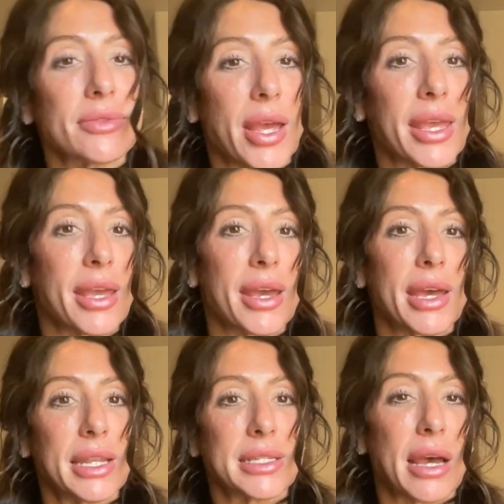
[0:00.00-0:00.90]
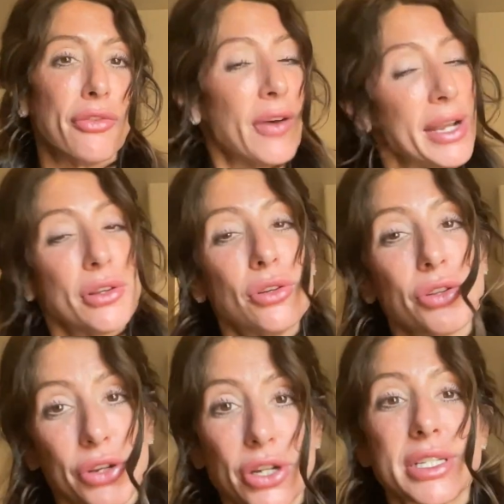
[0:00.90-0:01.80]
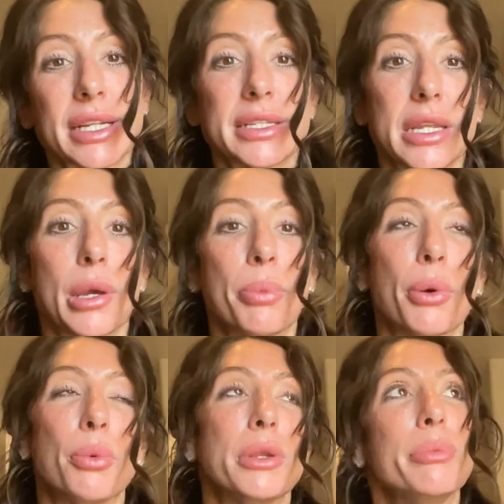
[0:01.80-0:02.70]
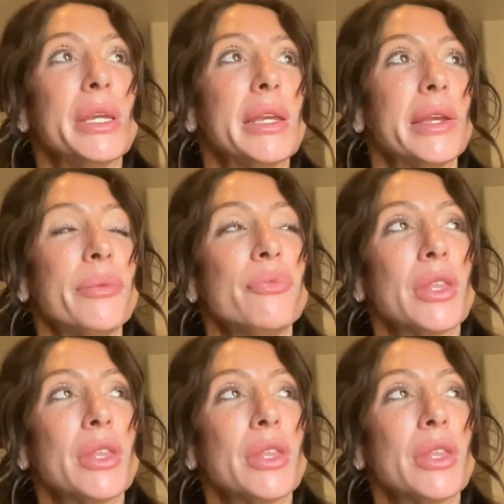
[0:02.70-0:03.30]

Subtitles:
And a final nursing tip would be